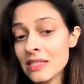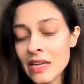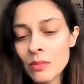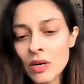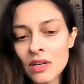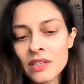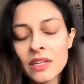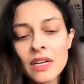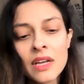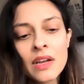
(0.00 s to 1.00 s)
Denmark,
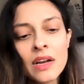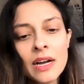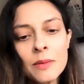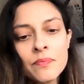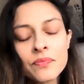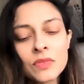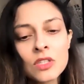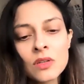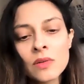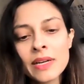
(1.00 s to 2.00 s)

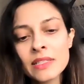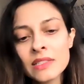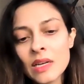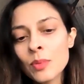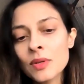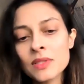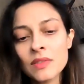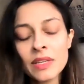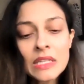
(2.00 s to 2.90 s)
examples of it,